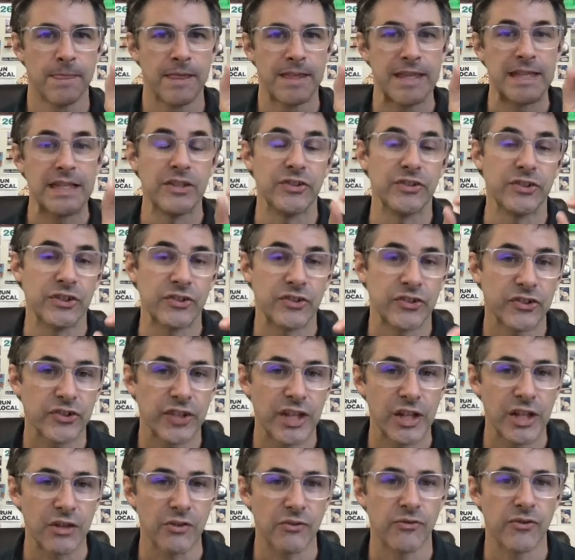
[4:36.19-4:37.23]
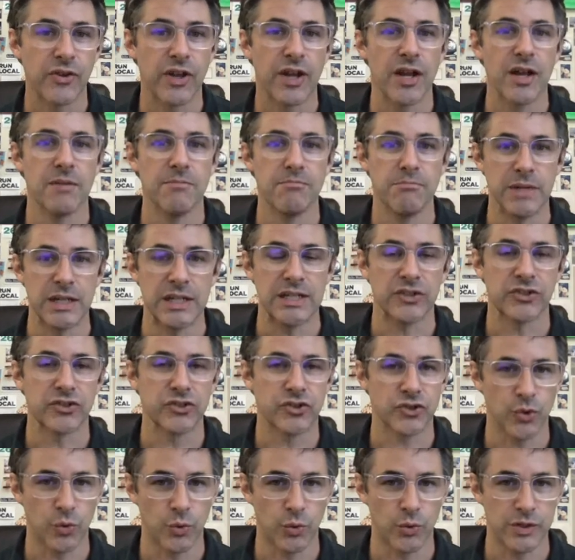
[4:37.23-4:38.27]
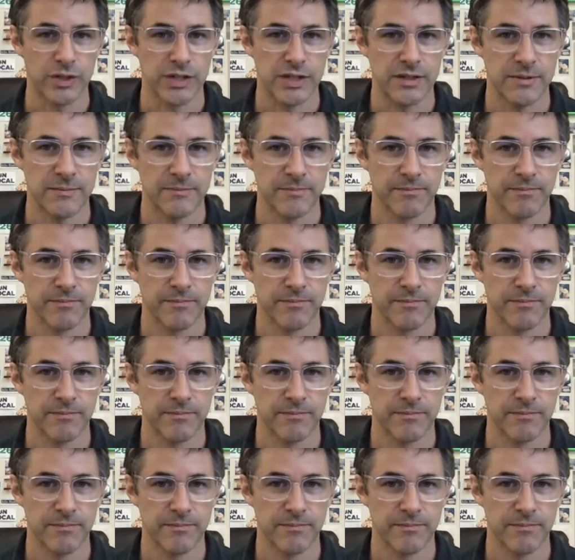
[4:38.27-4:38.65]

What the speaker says: is itself a mini story.